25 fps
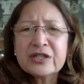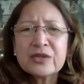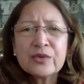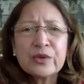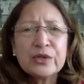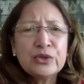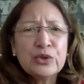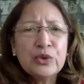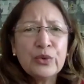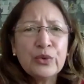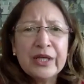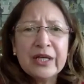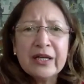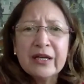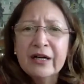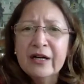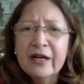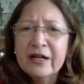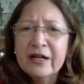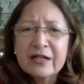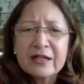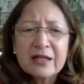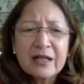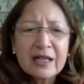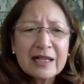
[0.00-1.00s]
We're doing
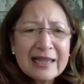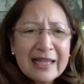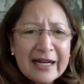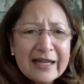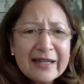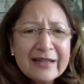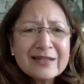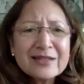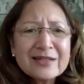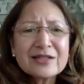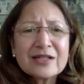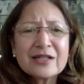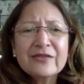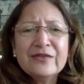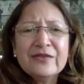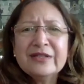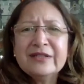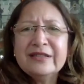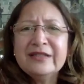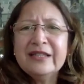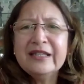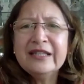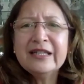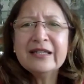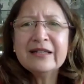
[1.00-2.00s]
client
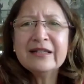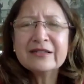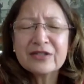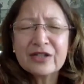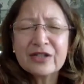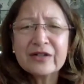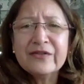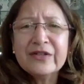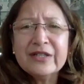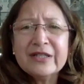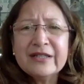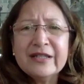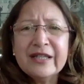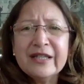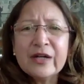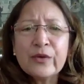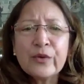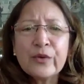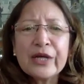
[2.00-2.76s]
servicing.